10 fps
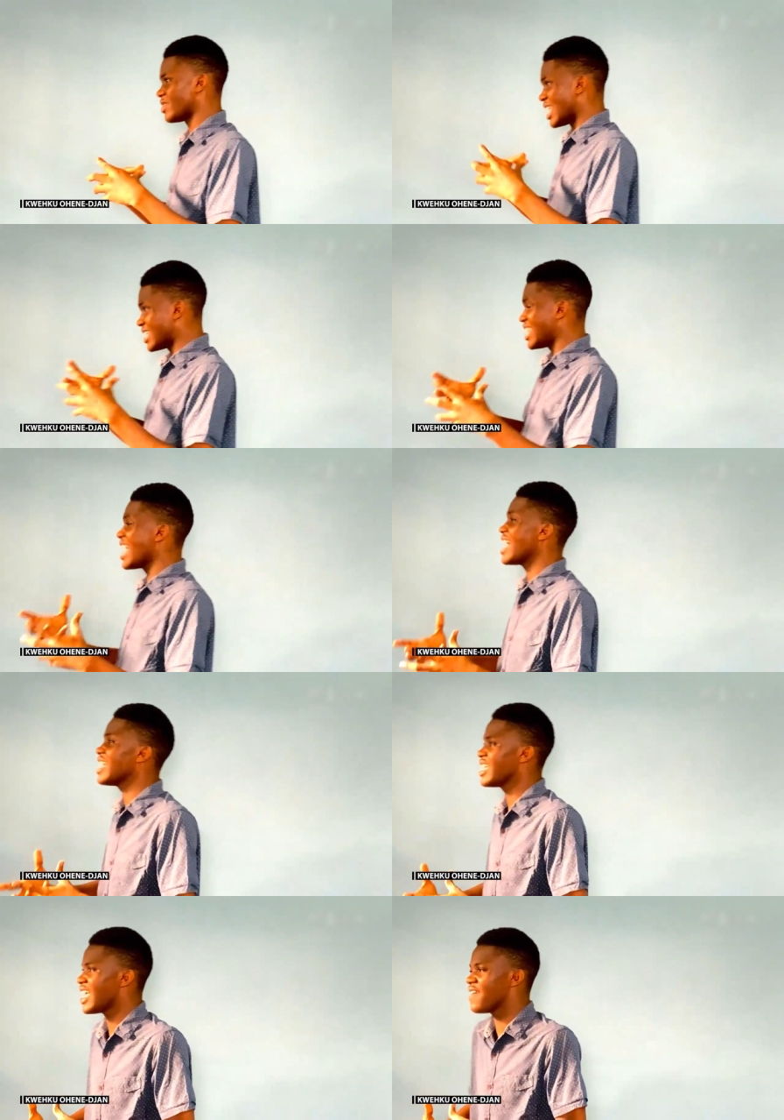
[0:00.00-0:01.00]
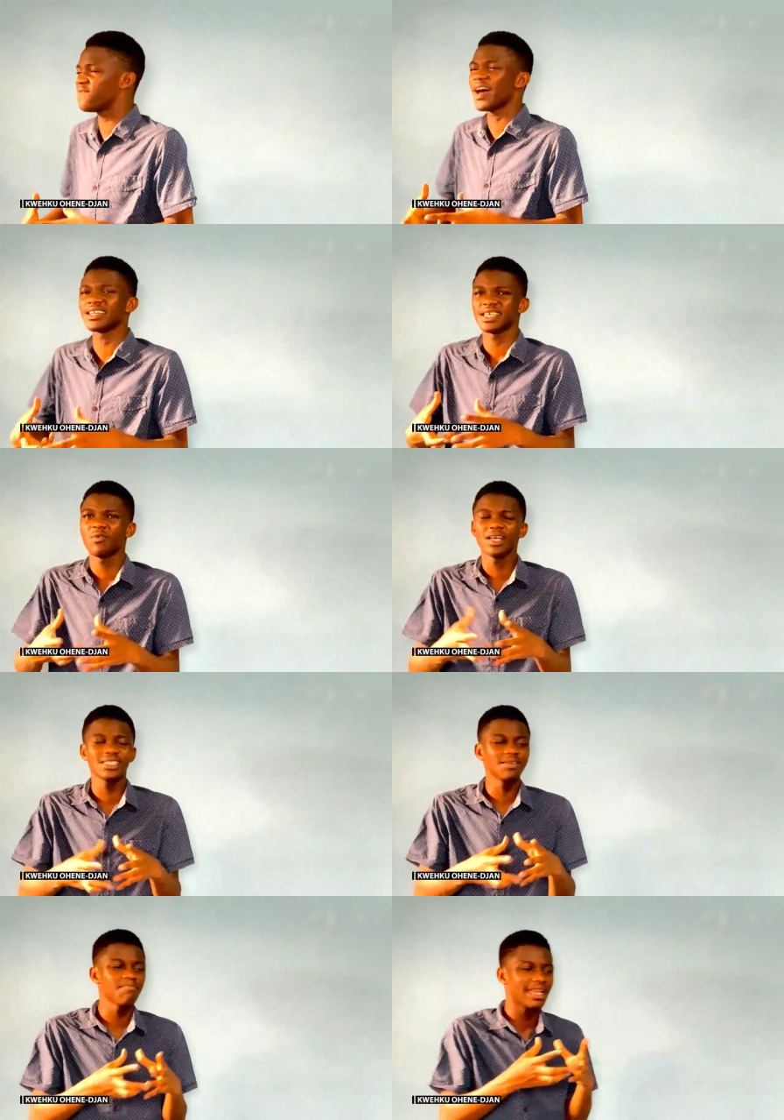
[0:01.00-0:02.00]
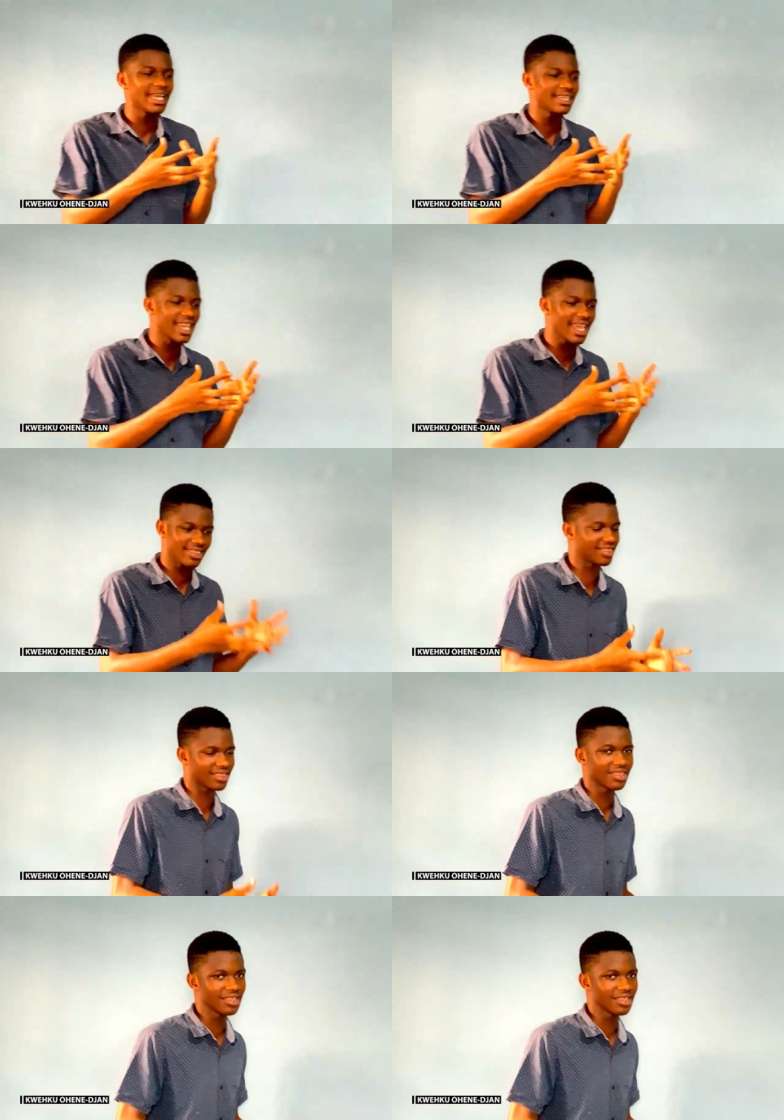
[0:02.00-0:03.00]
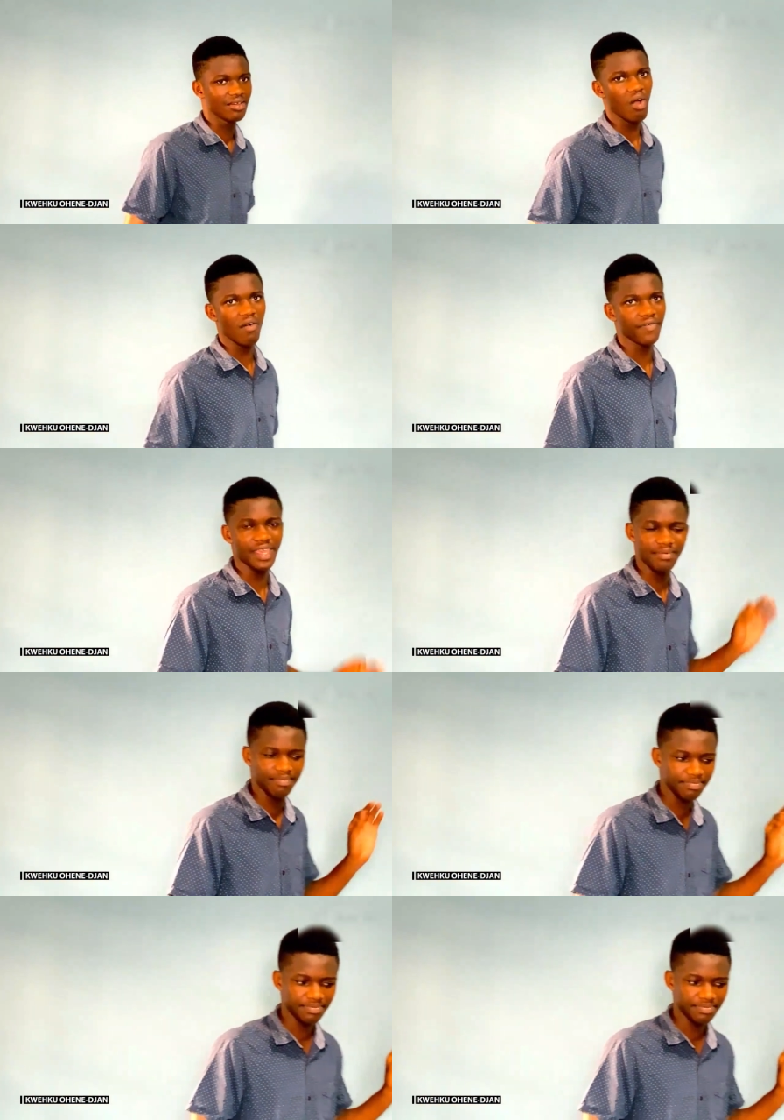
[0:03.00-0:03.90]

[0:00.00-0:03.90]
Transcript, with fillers: day, in fact, it wasn't by the death of him,